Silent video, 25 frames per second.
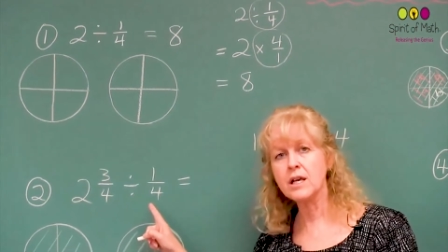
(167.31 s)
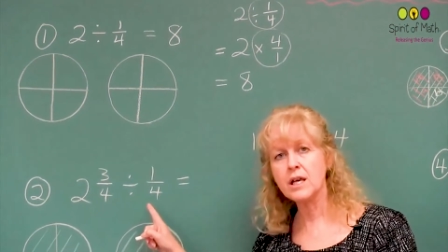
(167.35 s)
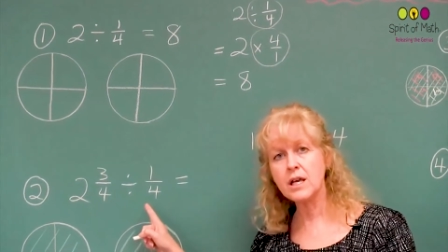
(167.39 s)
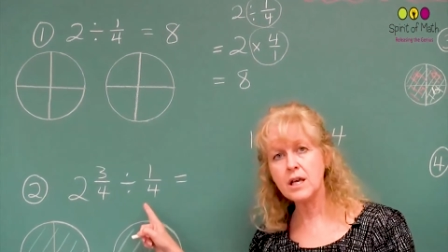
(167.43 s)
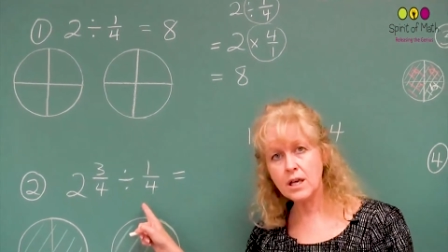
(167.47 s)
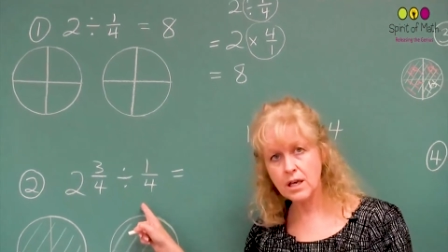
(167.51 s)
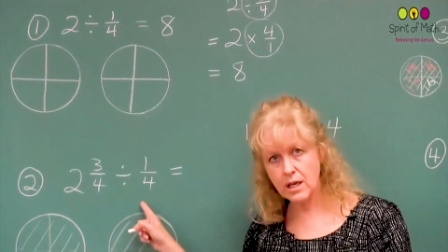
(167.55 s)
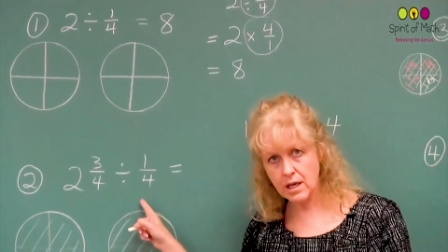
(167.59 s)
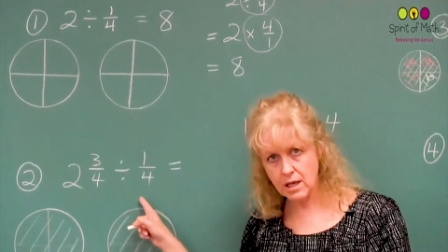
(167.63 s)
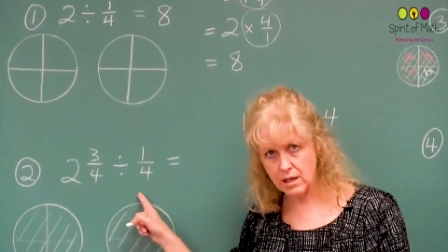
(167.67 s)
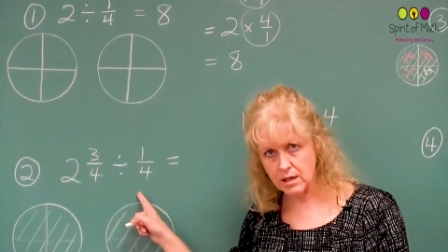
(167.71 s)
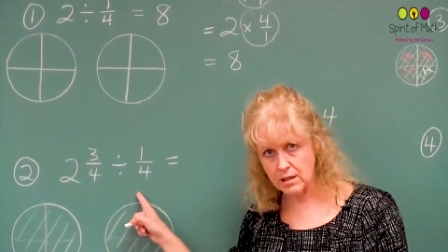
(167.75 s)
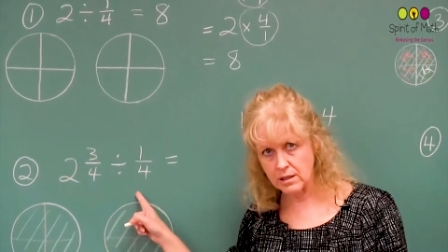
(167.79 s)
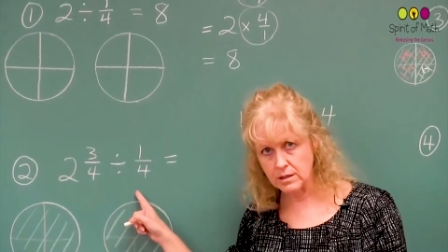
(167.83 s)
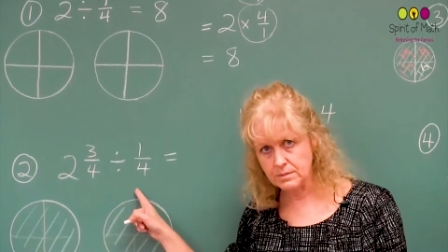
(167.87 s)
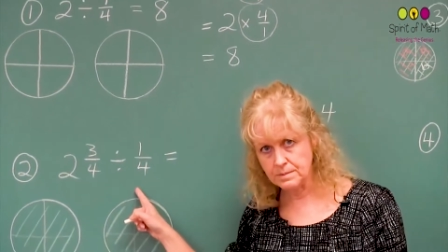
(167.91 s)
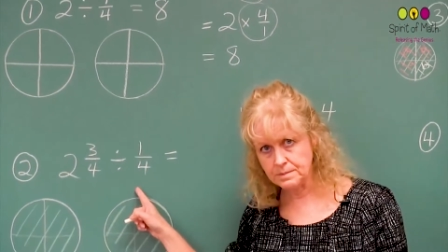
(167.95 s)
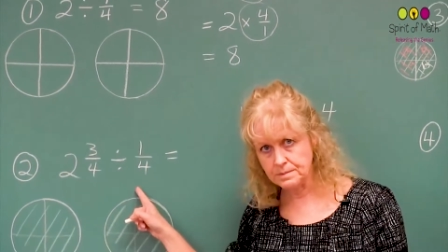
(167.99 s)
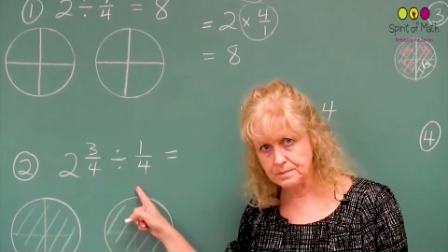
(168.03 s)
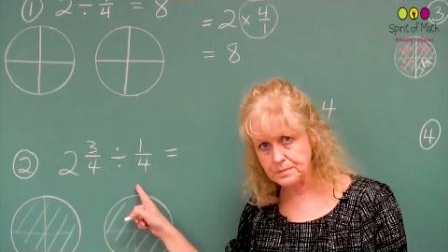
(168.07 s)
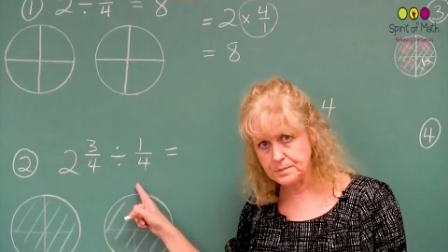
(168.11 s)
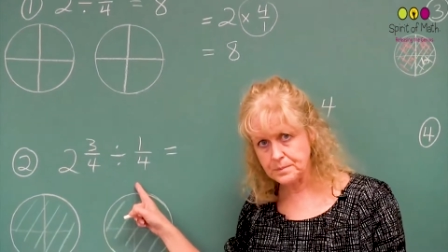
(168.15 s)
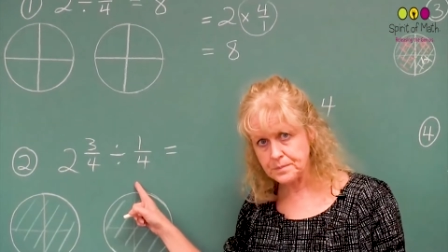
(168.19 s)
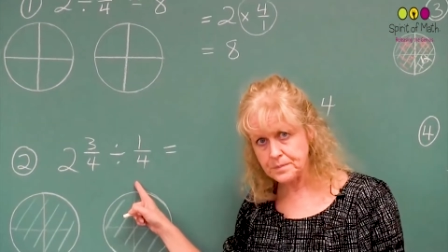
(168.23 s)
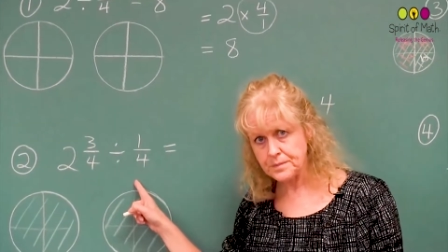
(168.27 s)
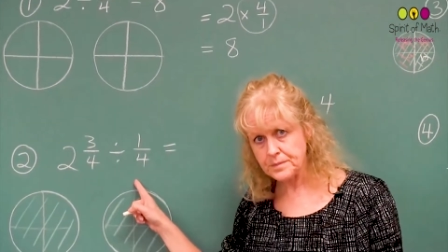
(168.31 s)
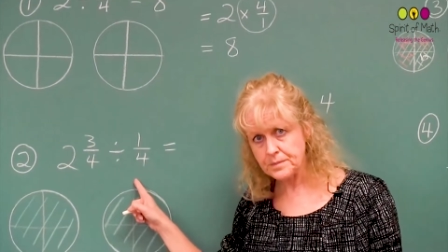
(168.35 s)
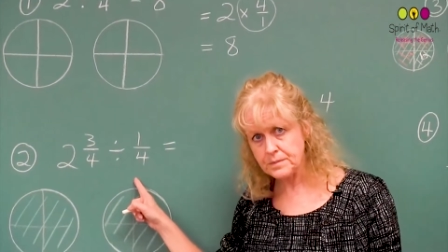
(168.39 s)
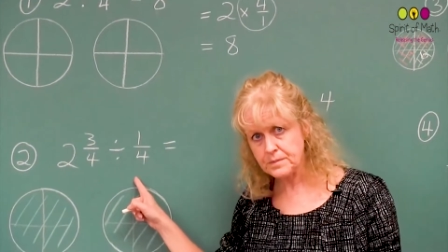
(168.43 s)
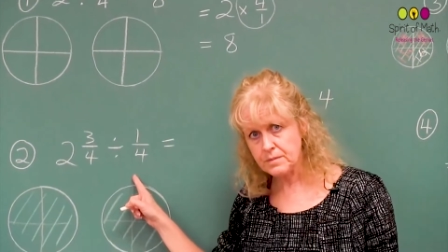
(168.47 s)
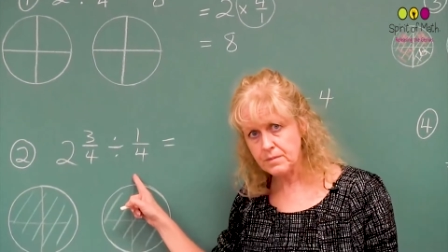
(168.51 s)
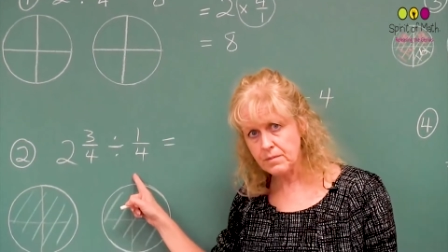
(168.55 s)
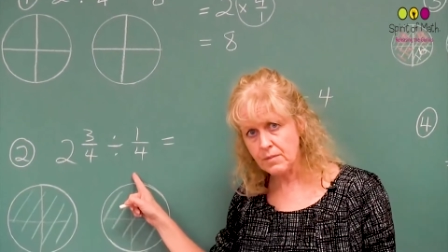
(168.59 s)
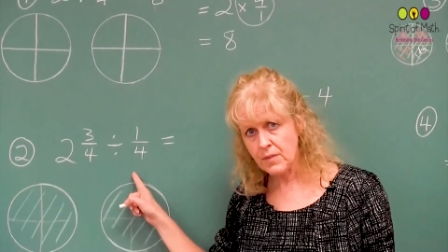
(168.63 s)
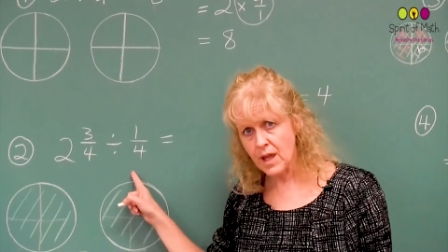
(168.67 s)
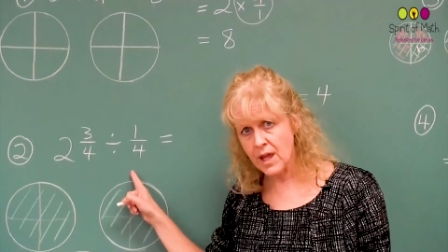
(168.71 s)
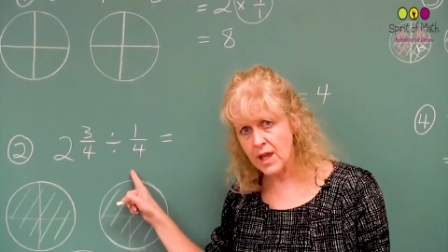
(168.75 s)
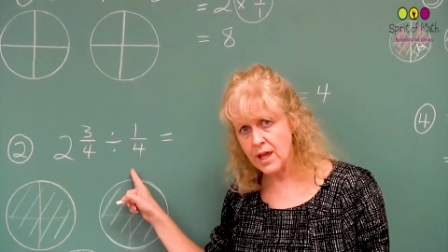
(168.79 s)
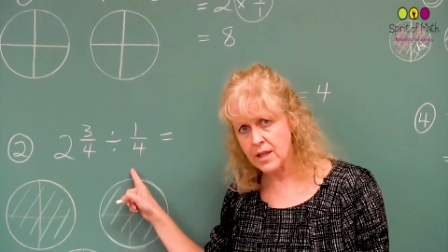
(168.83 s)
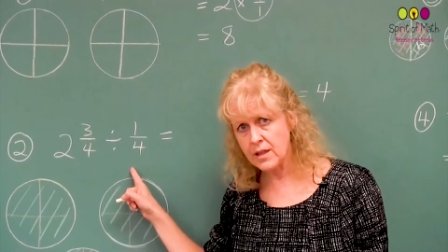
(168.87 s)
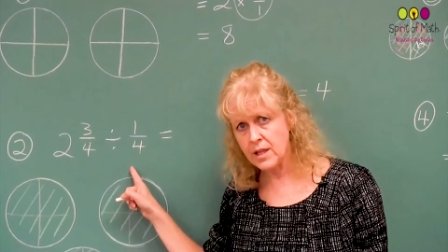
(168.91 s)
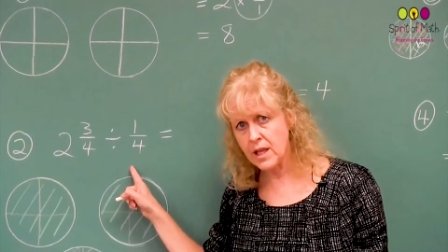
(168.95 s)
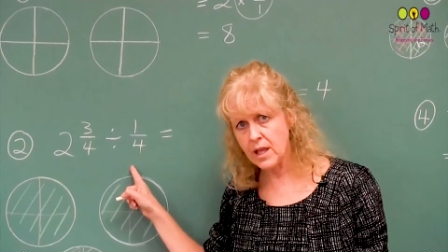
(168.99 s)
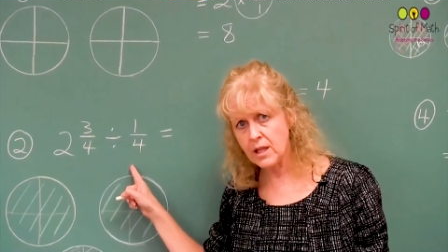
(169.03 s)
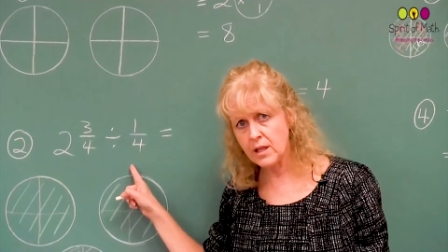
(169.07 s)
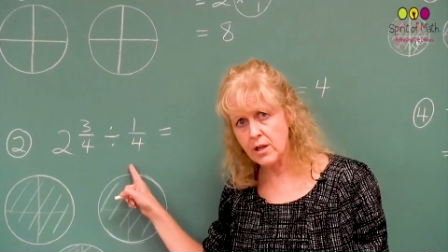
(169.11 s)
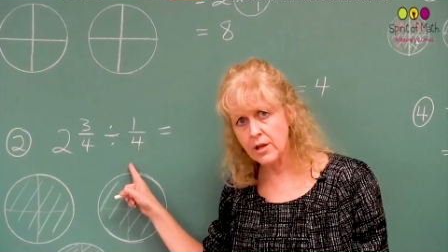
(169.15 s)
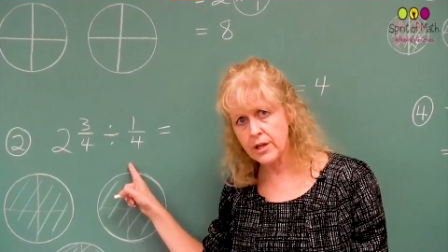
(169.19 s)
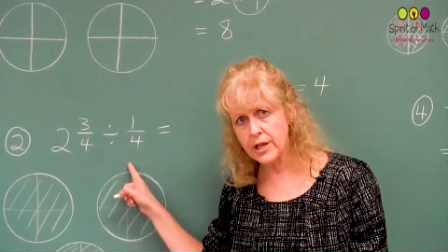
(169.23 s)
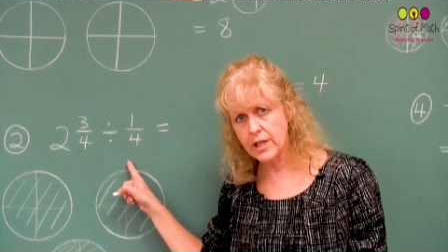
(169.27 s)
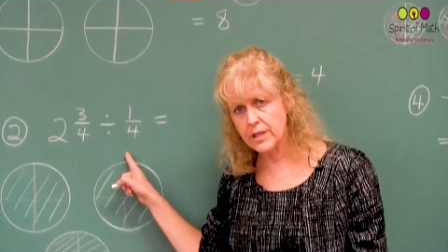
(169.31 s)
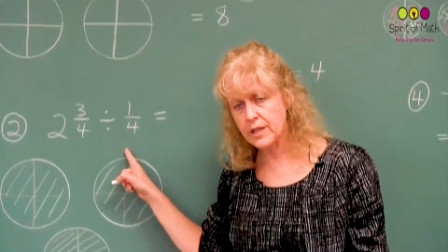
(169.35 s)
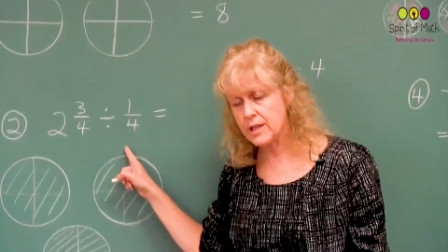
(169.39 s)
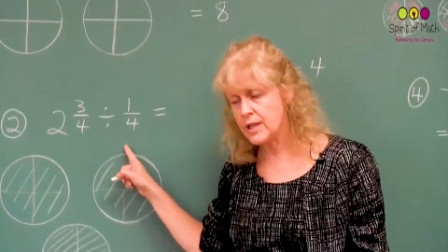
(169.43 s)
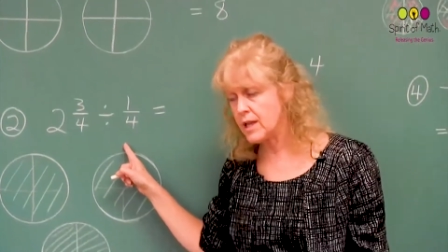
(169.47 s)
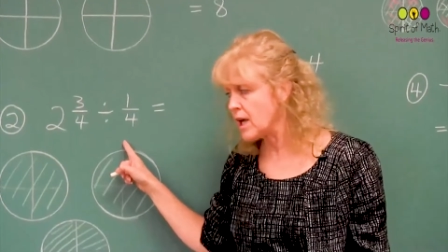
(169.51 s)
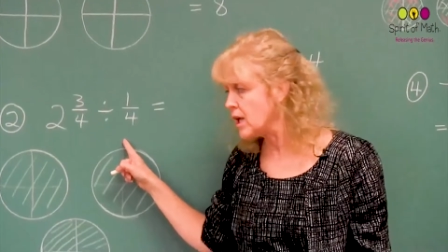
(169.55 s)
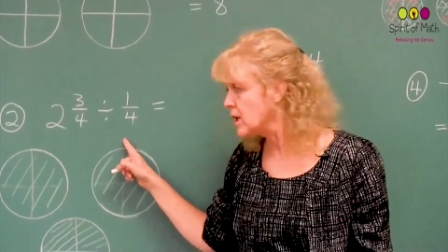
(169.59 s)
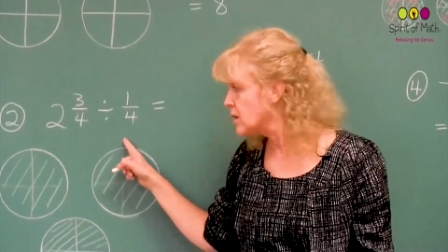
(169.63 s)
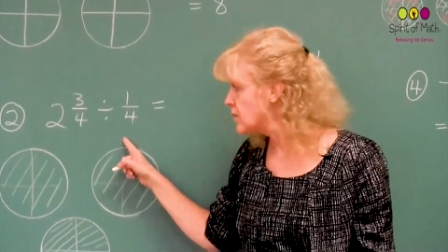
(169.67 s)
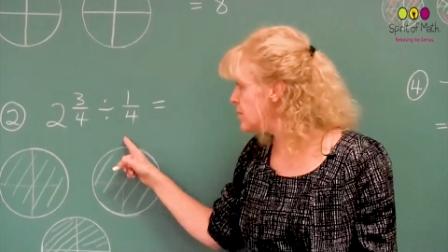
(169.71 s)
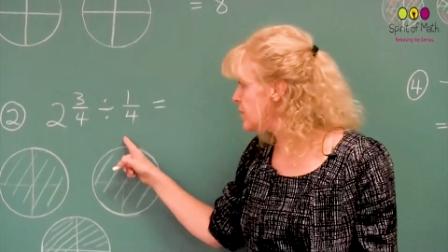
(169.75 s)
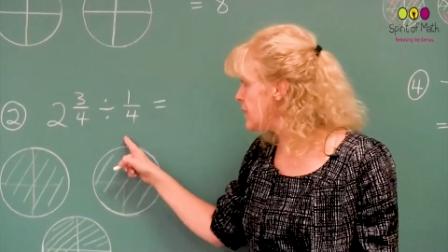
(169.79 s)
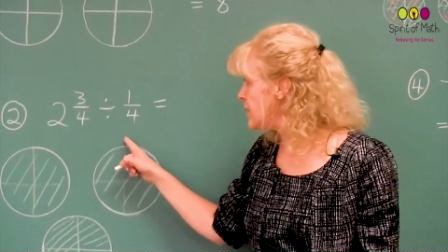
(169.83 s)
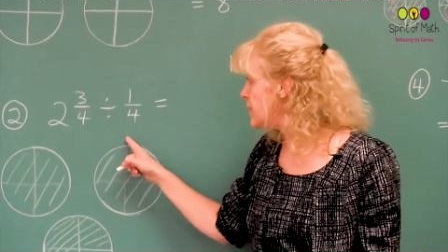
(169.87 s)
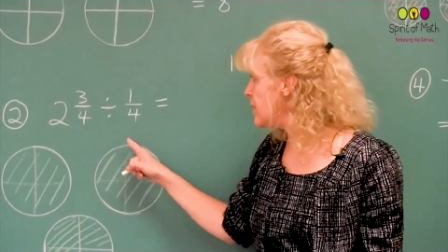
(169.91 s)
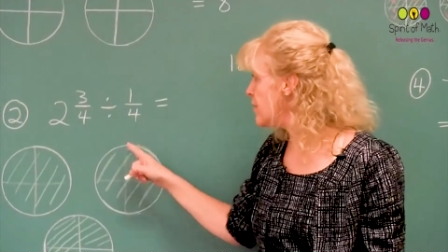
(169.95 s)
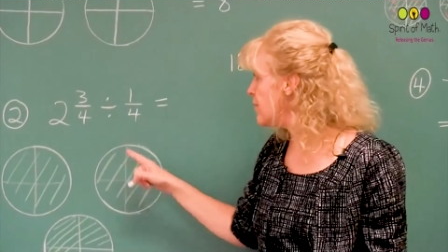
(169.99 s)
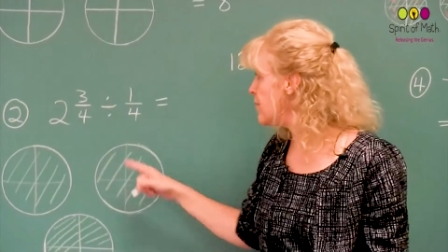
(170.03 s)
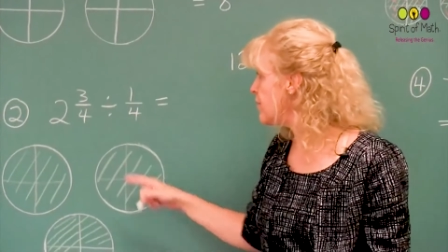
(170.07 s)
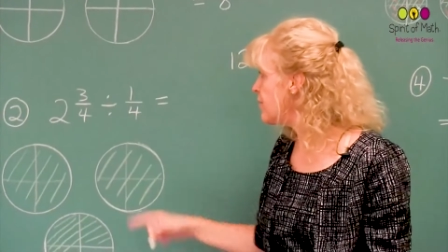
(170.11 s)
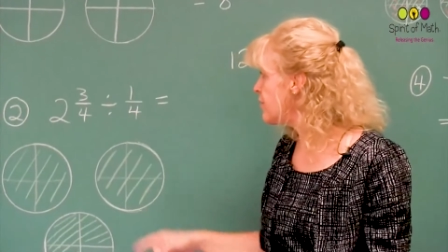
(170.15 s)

here and then look at the algorithm.